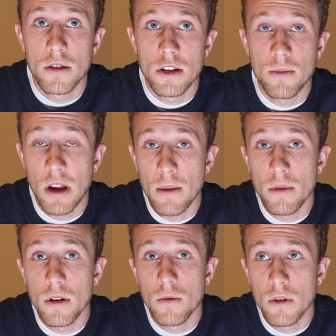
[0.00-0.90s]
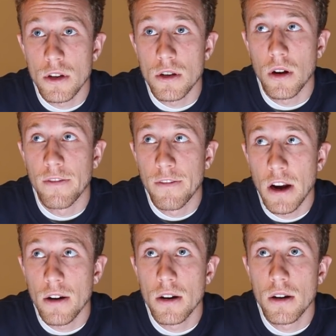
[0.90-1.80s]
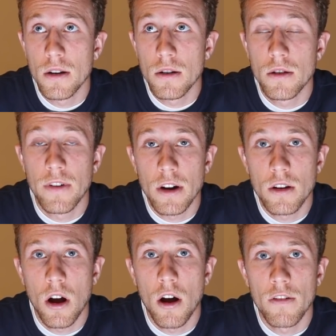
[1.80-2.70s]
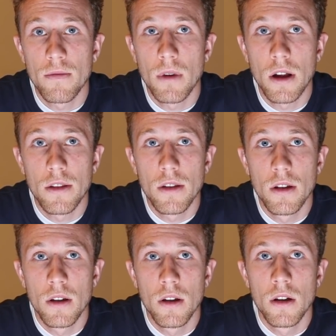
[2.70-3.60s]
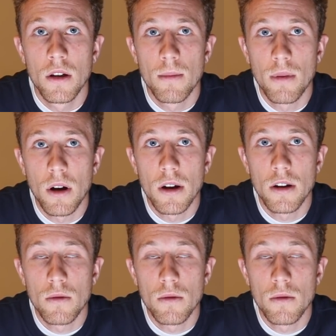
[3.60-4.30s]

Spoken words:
September was a very, very tough month, but it